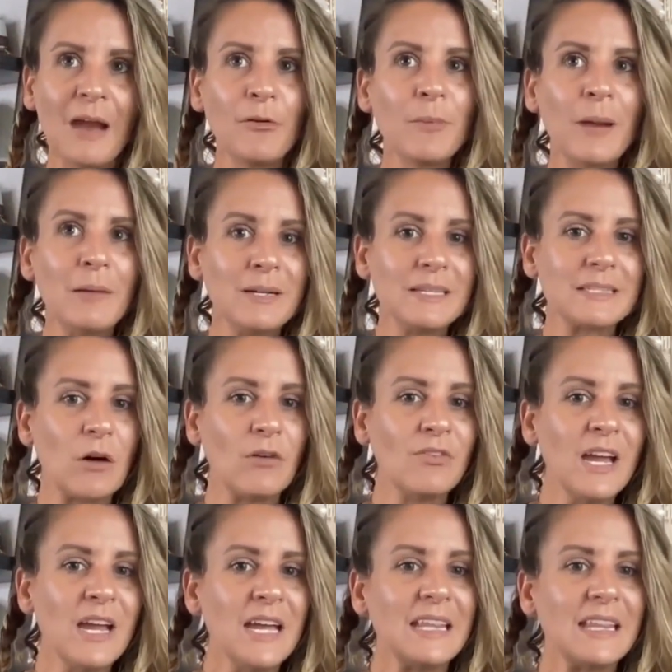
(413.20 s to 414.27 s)
I remind myself
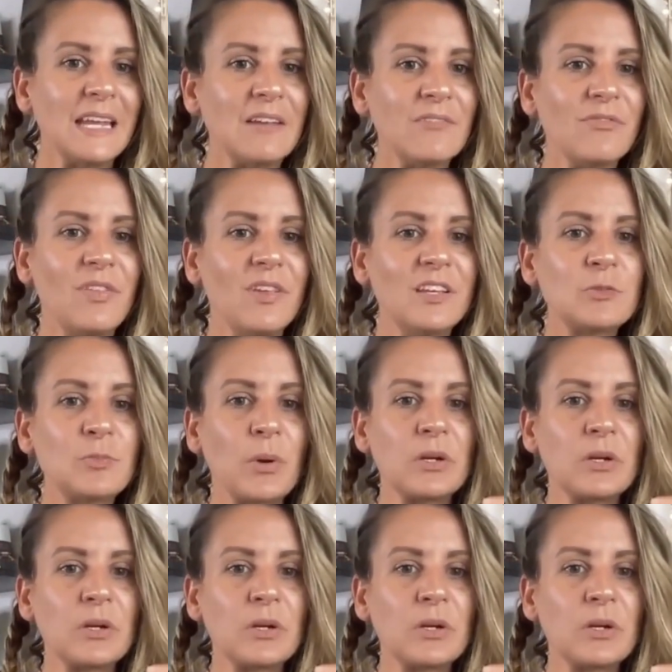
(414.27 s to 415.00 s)
that if this